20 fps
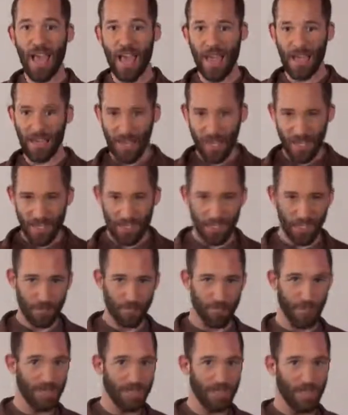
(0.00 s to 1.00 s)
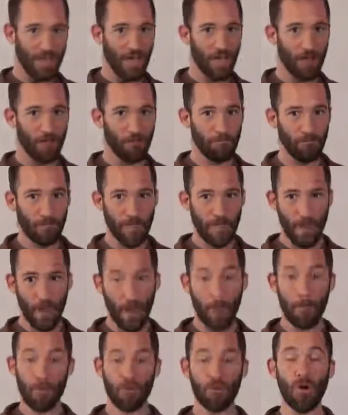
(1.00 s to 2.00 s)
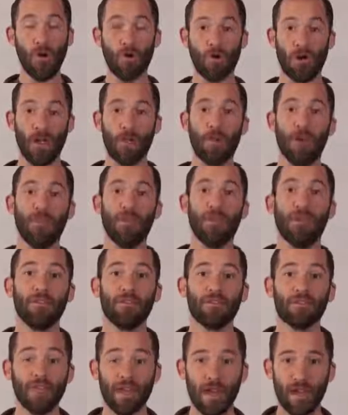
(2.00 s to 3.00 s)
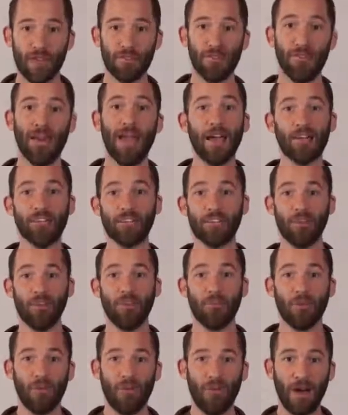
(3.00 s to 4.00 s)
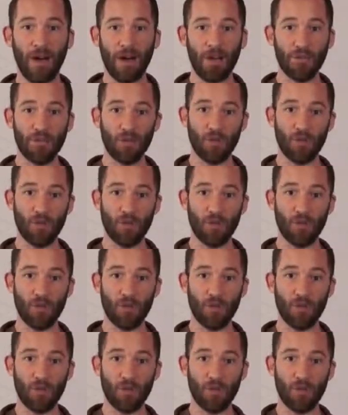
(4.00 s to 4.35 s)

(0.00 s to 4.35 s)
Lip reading: and then it spits out a program on the other side, so an executable file.